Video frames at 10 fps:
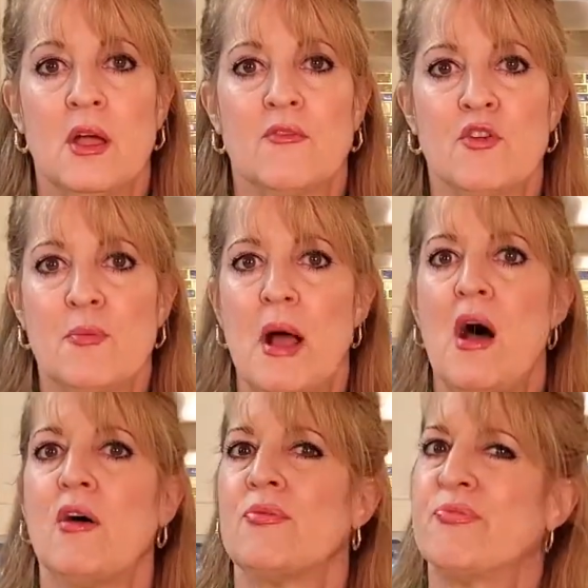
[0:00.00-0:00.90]
for
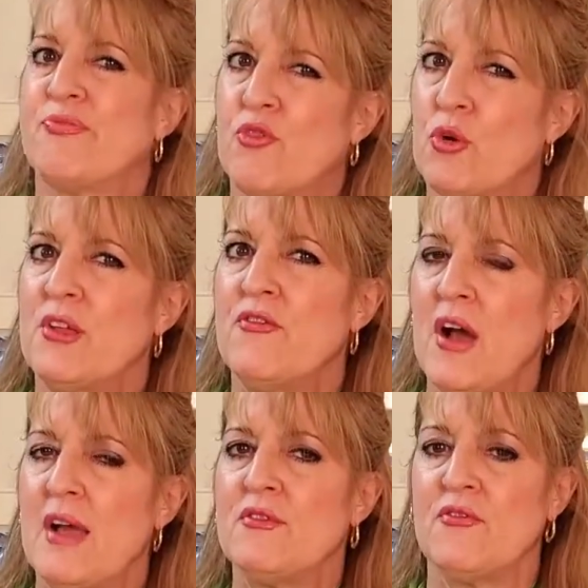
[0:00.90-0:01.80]
about
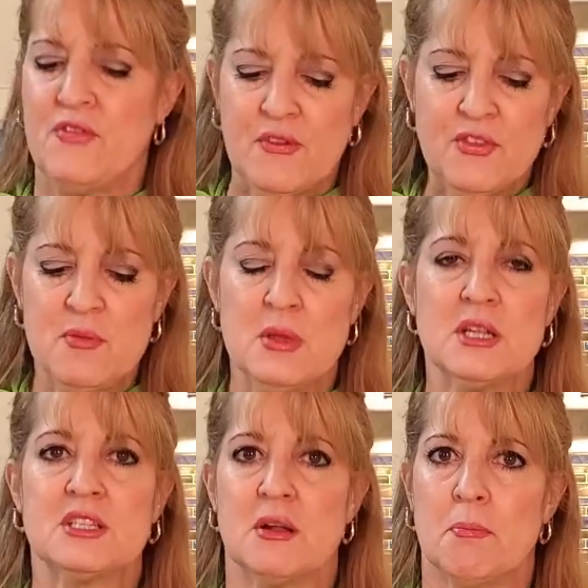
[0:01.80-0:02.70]
45 to 50
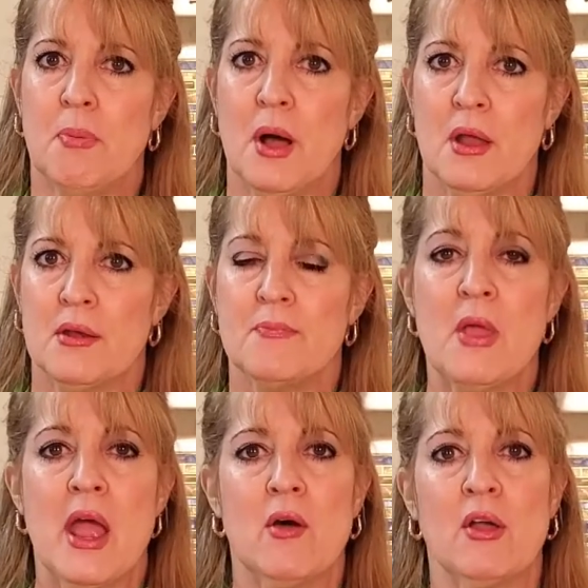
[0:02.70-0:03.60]
minutes in a Bundt.
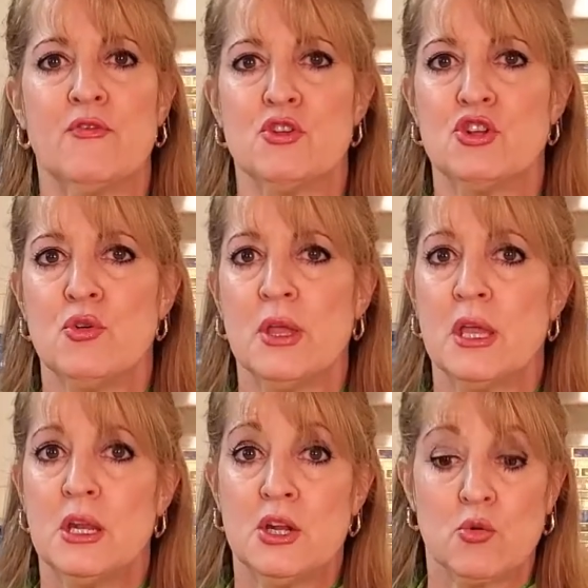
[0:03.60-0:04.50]
Now, if you're doing
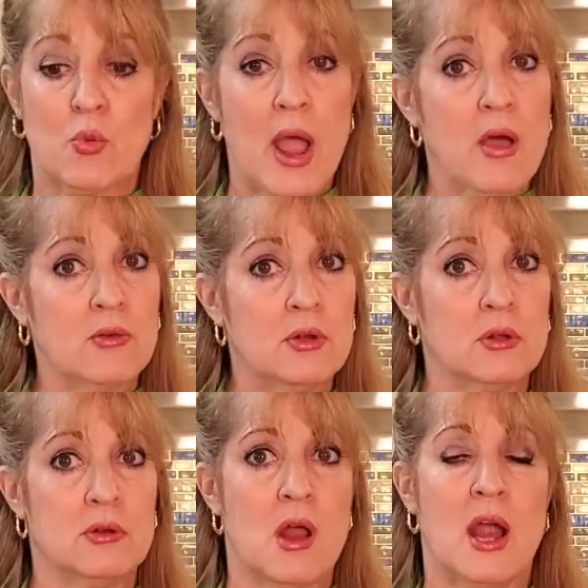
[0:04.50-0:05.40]
it in a round
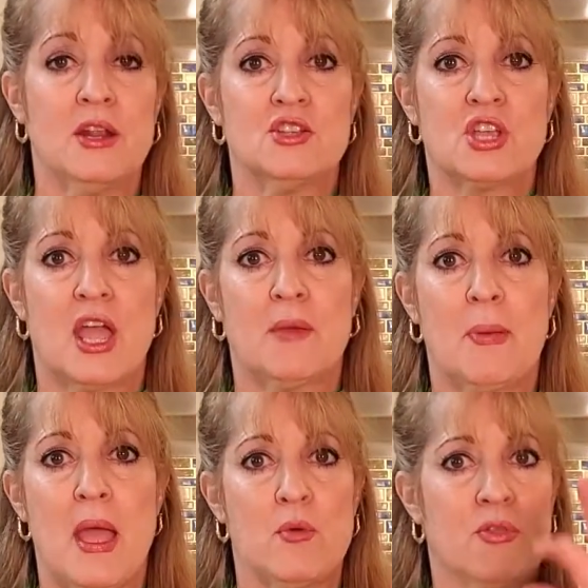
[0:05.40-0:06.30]
9-inch cake
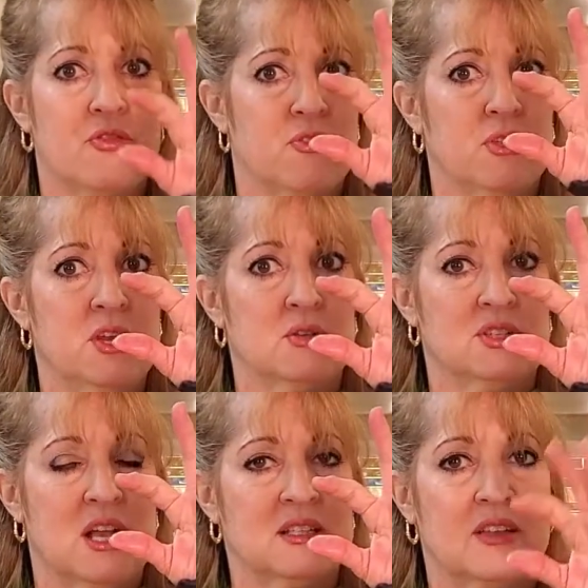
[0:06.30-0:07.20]
pan with,
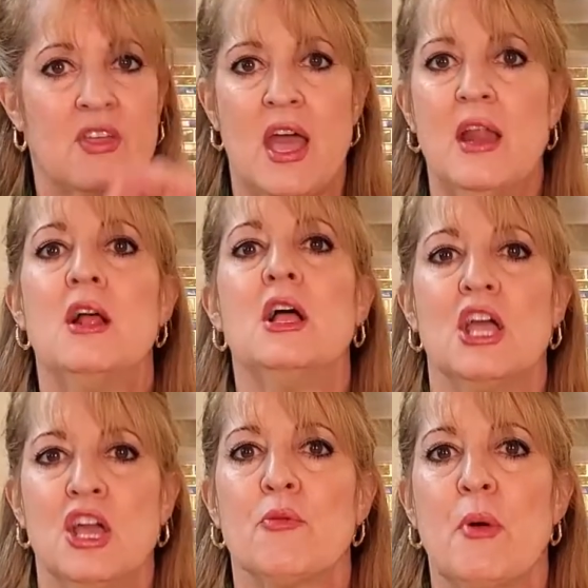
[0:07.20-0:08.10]
size like that,
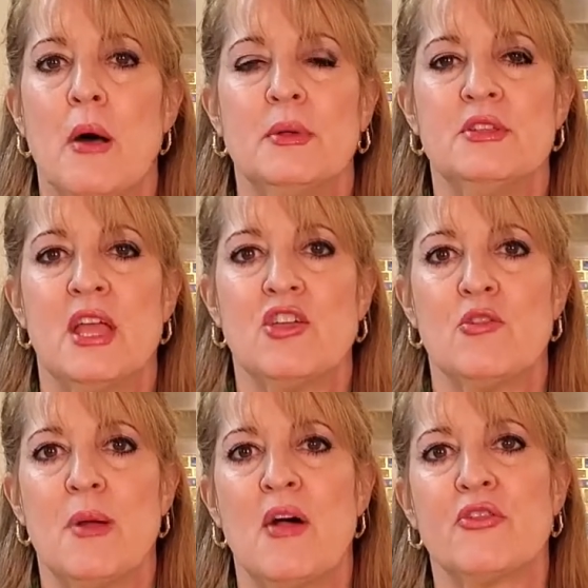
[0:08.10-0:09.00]
it'll probably take
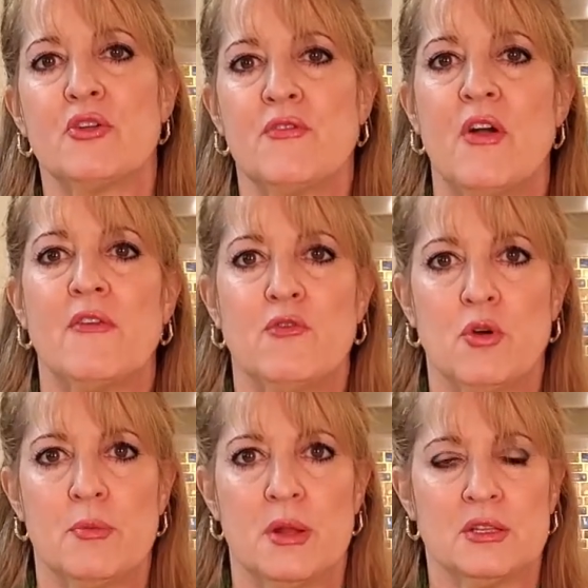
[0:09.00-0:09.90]
you about 35,
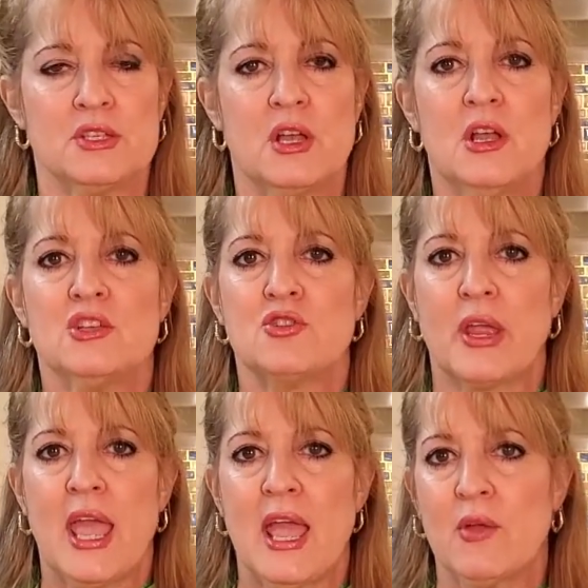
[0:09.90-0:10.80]
40 minutes. So I
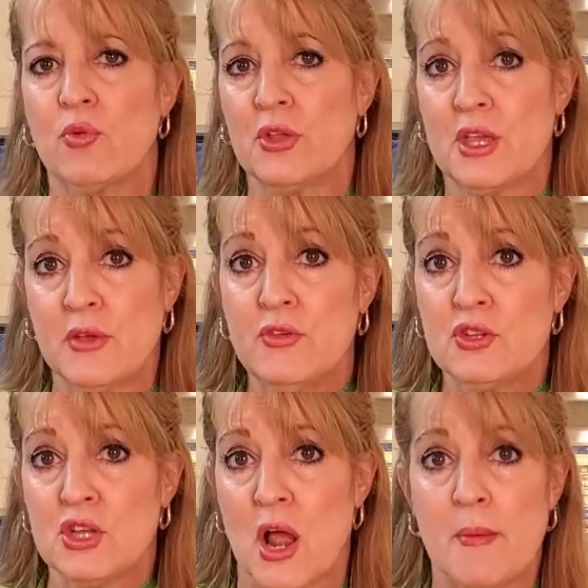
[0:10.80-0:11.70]
can't really give you
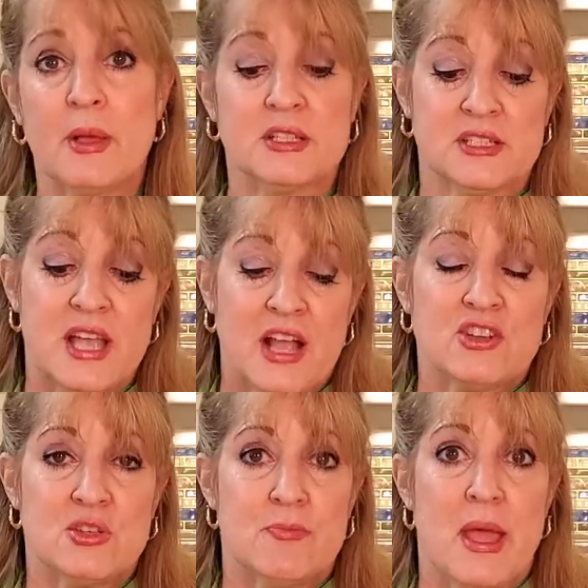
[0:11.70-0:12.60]
time because it's
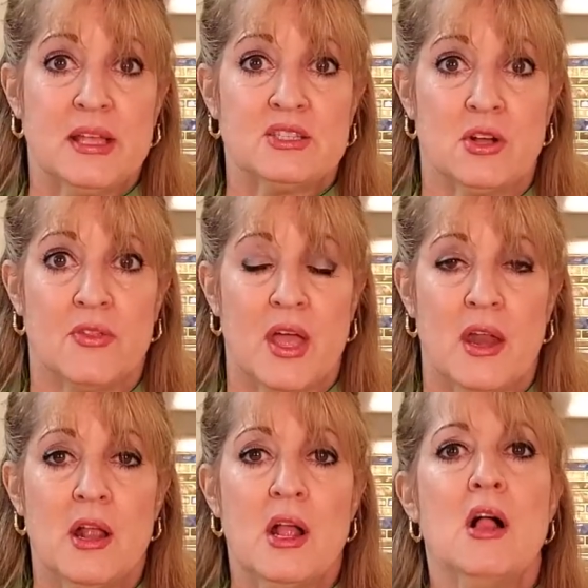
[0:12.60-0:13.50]
actually based on that.
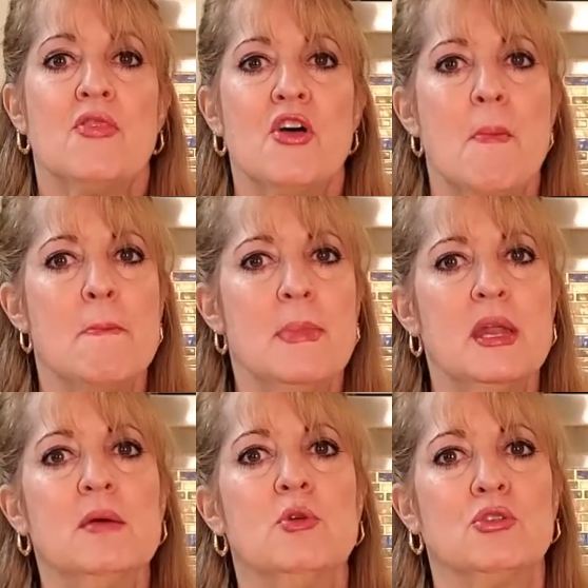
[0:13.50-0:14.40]
The
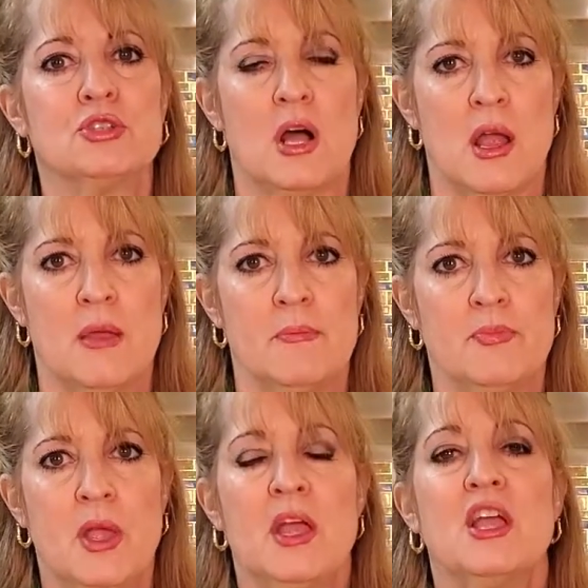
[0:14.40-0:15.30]
minimal time
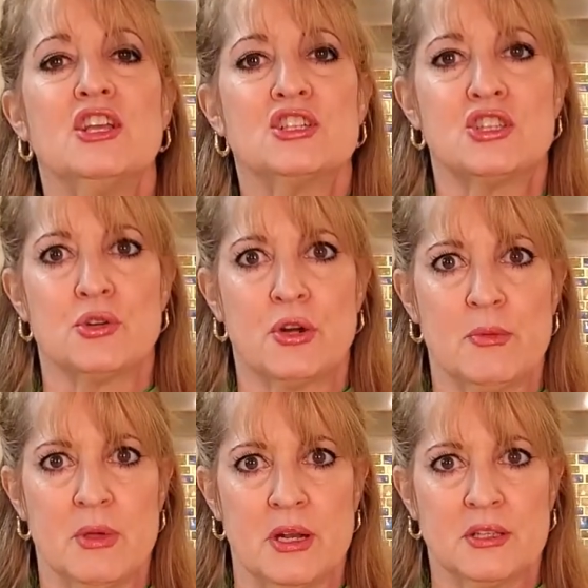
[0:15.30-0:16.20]
is 30
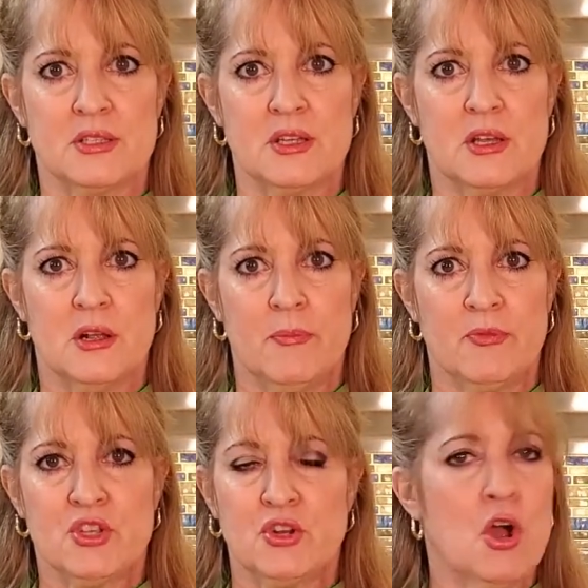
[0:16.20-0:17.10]
minutes.
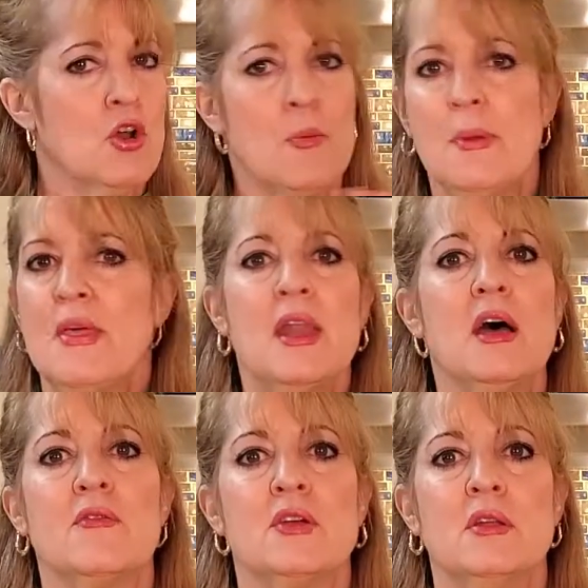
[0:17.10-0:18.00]
So don't open that
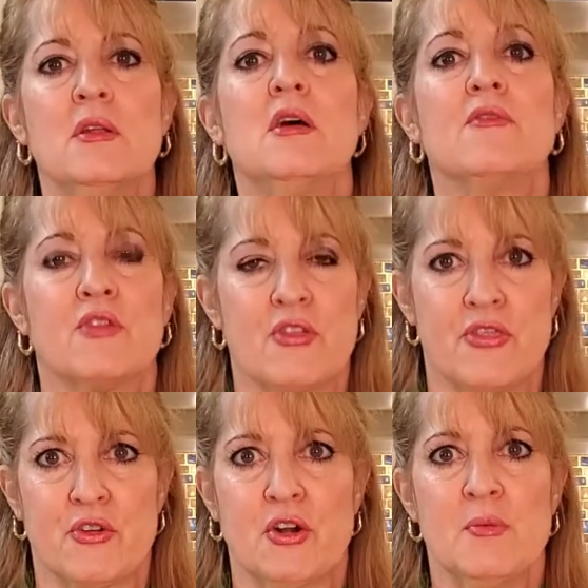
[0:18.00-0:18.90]
oven for
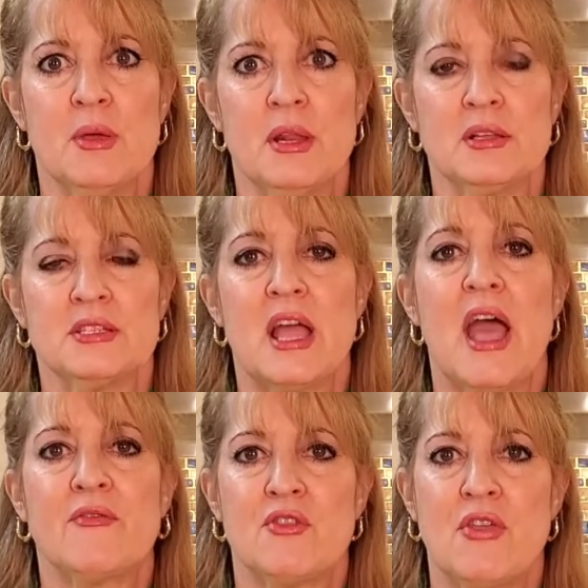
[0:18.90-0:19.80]
30 minutes.
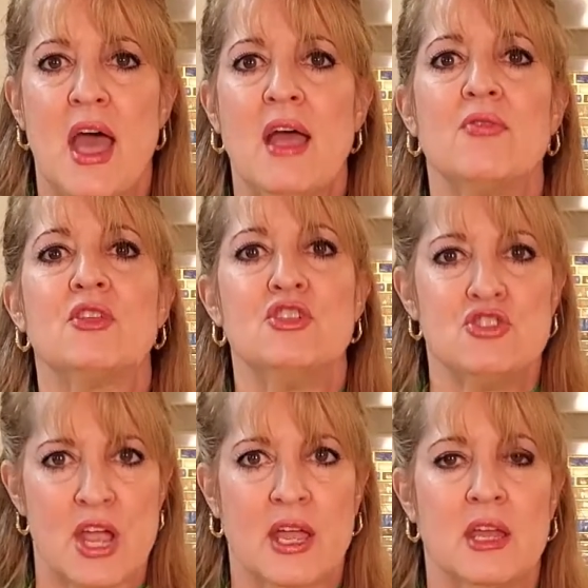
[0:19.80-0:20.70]
After that, then
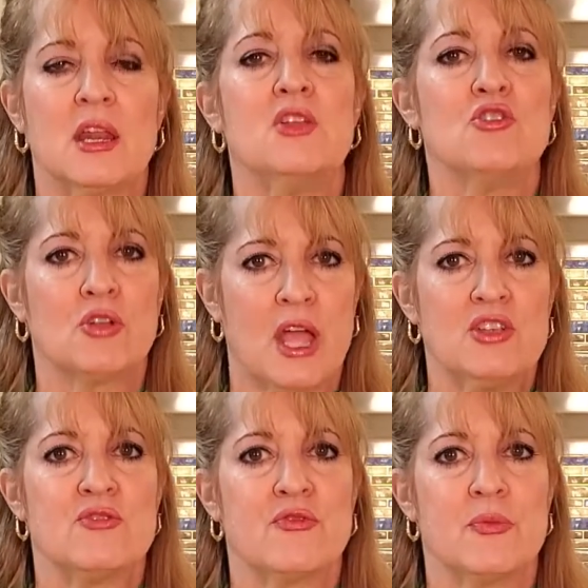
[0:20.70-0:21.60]
check it and you'll
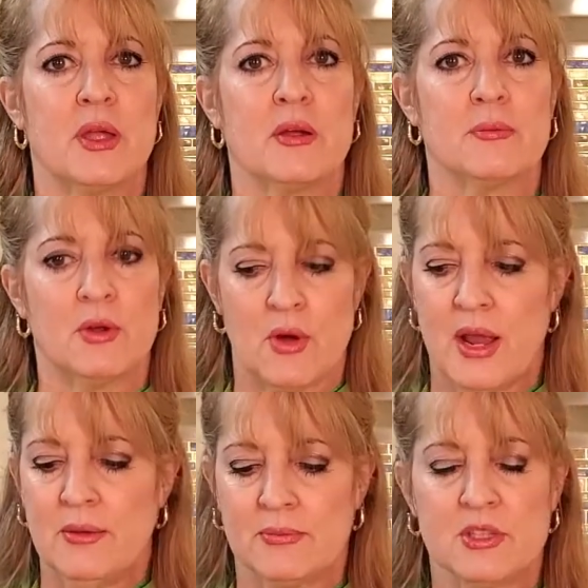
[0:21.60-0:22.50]
gauge it from there. All
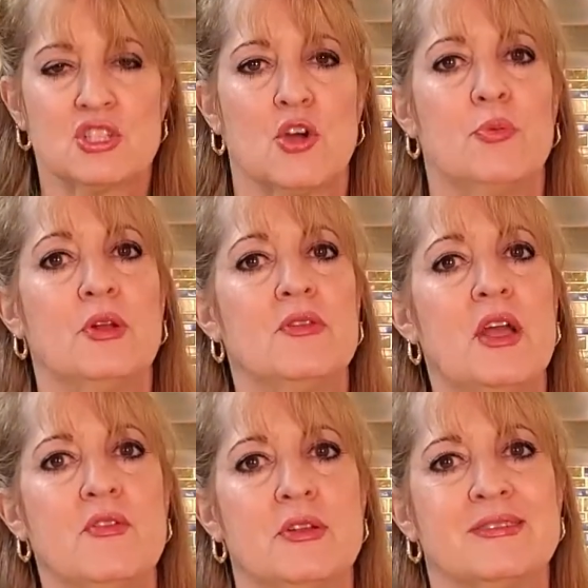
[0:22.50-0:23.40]
right, let's go put it in
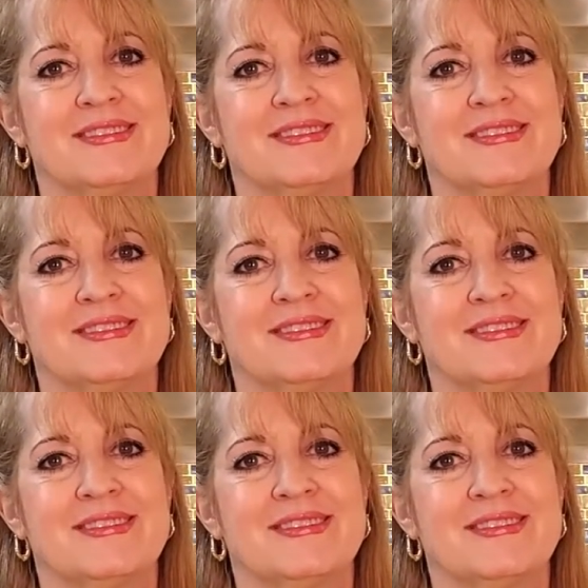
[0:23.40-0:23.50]
the oven.